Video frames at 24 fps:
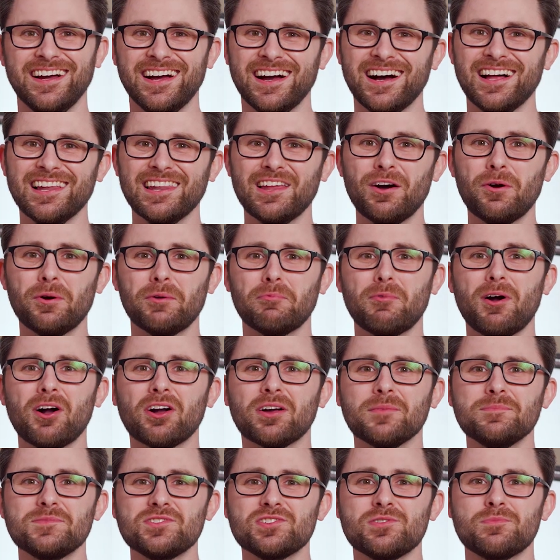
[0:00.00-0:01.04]
Hello and
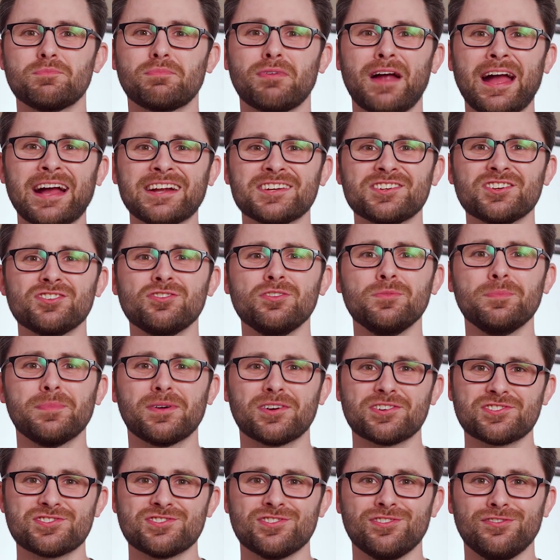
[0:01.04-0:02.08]
welcome to Practical
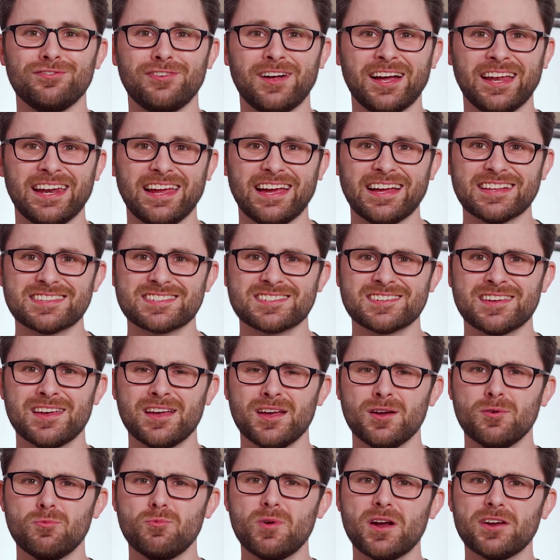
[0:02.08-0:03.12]
Personal Finance,
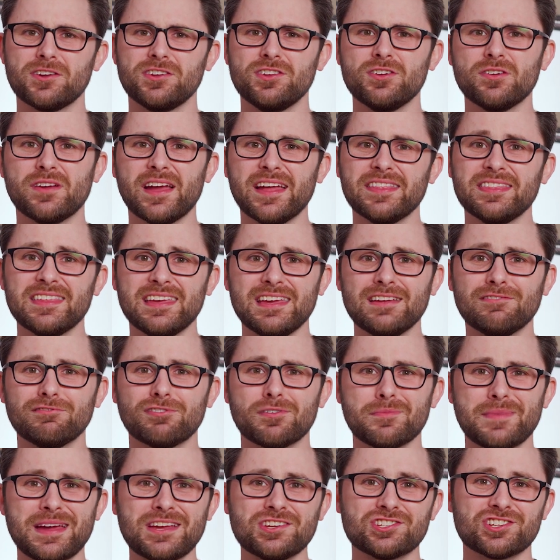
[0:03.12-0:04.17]
where you get the
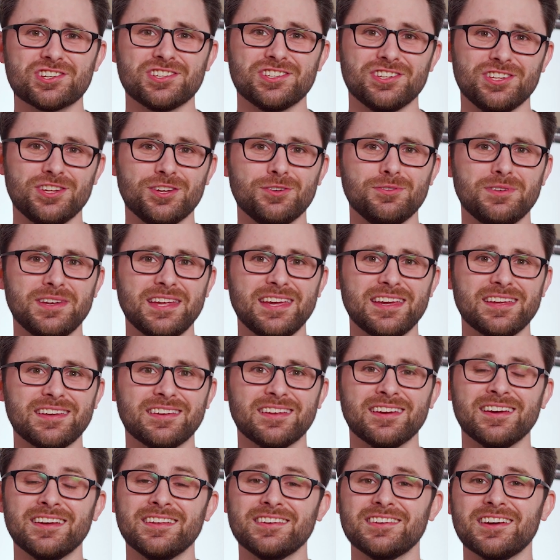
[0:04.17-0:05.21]
information you need
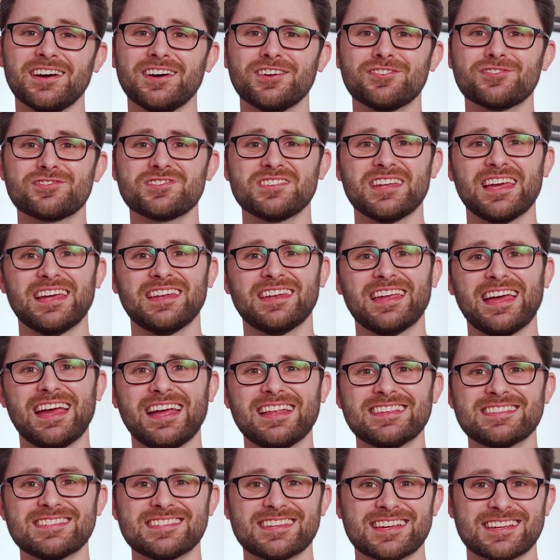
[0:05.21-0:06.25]
to understand
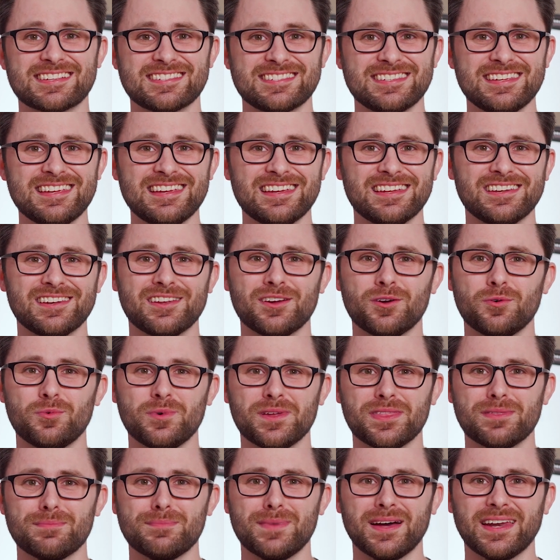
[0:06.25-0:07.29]
and succeed
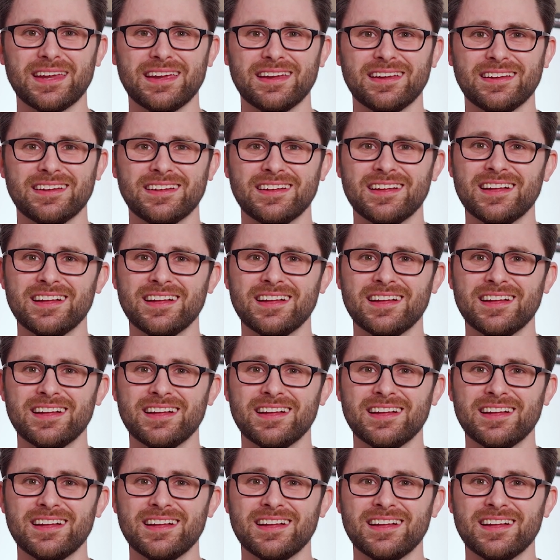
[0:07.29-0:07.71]
with money.